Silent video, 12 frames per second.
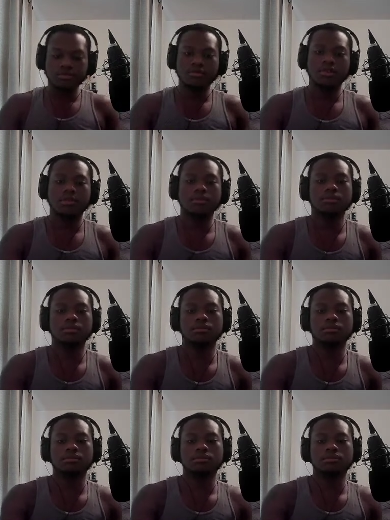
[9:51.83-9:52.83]

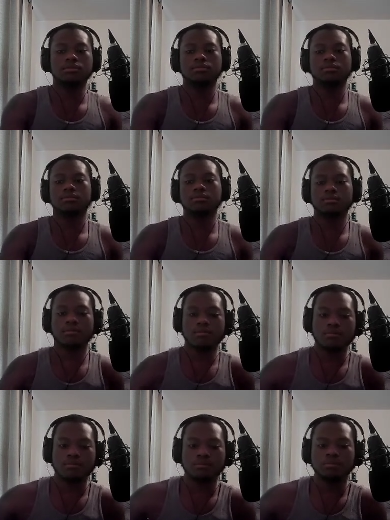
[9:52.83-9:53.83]

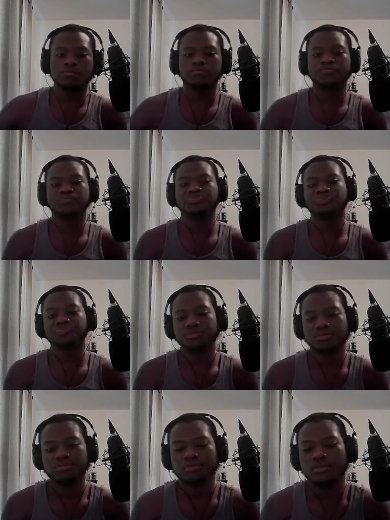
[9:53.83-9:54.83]

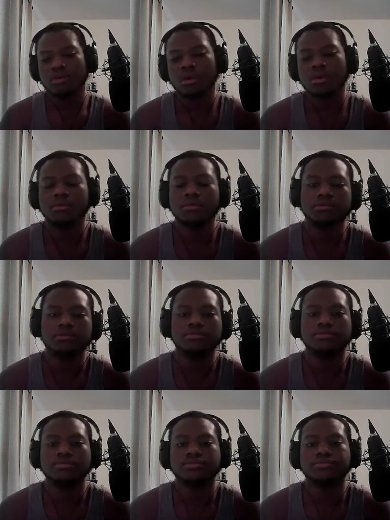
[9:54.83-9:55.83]

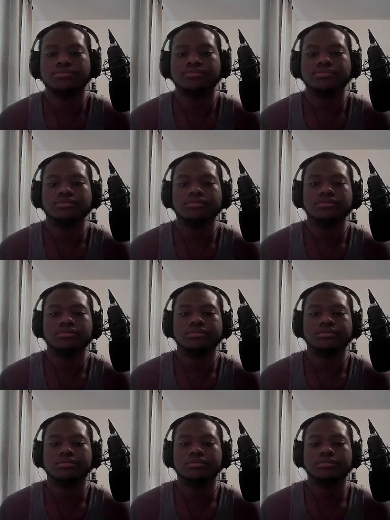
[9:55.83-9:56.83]

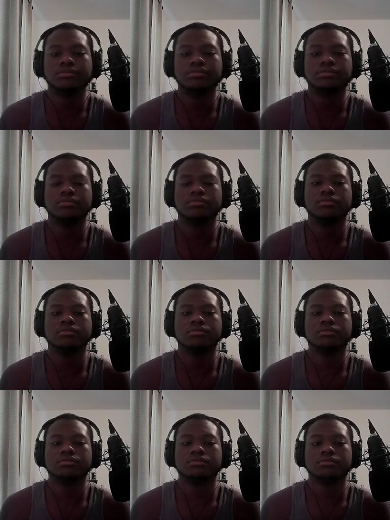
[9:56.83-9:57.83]

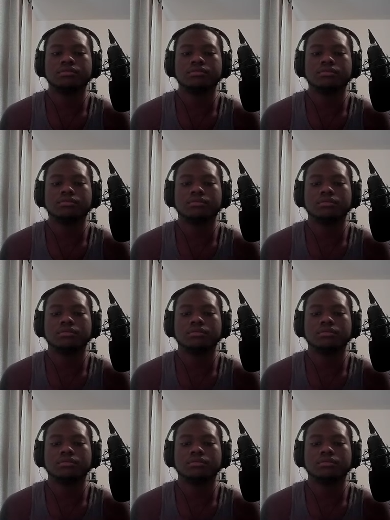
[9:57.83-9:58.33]
Nothing is said.